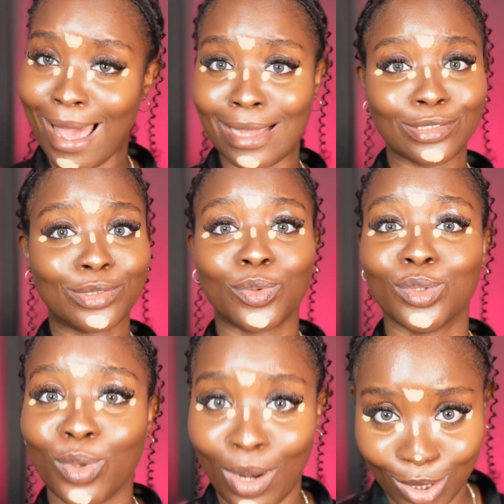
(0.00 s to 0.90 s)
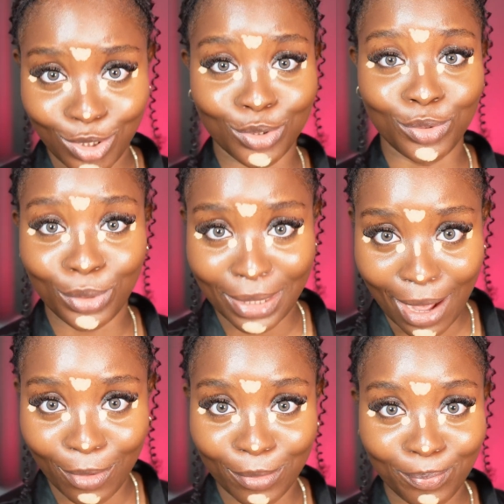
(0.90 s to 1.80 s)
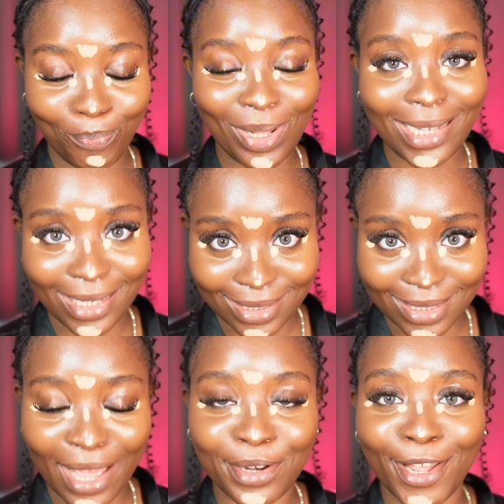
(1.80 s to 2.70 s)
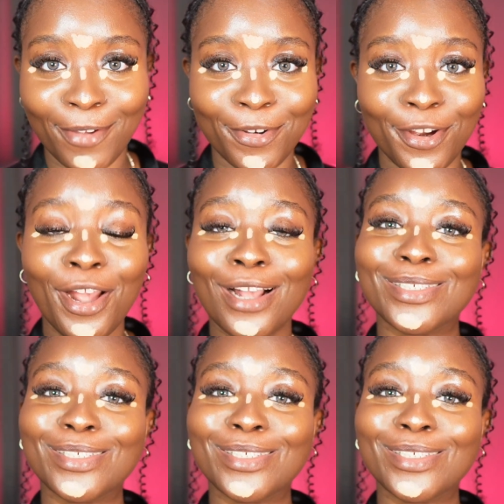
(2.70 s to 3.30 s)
I just want to let you know now. Please endeavor